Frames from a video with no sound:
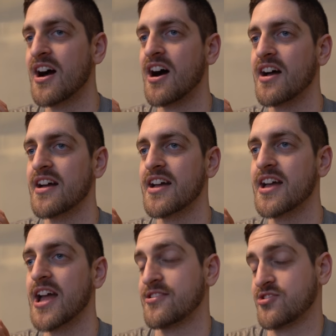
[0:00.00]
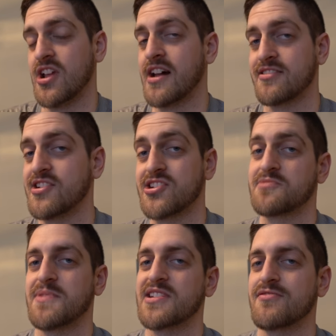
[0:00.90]
uh, it um, it
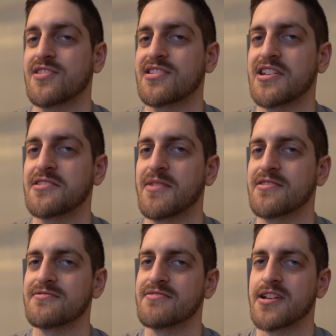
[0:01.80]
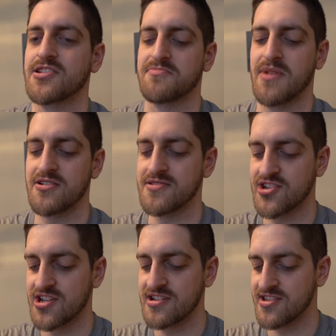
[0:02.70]
just makes everything taste better, like just mayo and
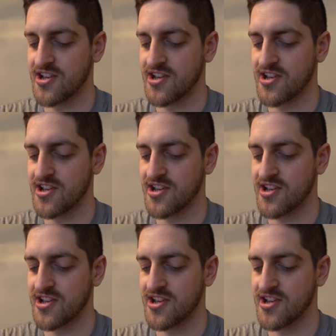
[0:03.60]
cheese.